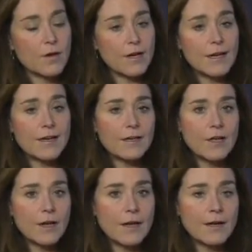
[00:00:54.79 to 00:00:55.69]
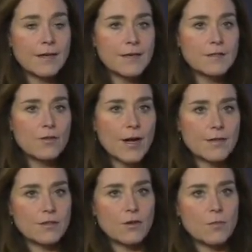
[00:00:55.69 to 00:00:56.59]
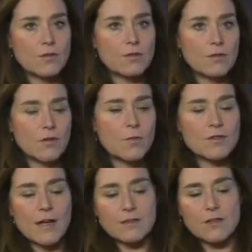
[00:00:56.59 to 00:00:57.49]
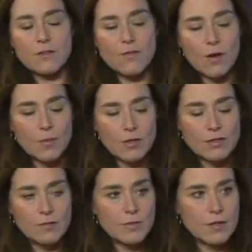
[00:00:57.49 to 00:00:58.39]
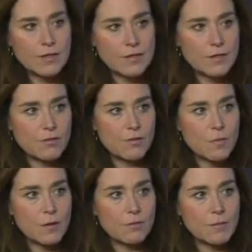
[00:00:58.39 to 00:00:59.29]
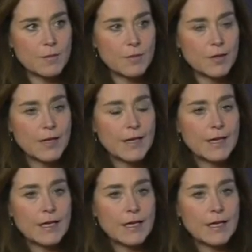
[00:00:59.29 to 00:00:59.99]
Right. I mean, I guess you're asking almost asking the wrong person, because as you remember,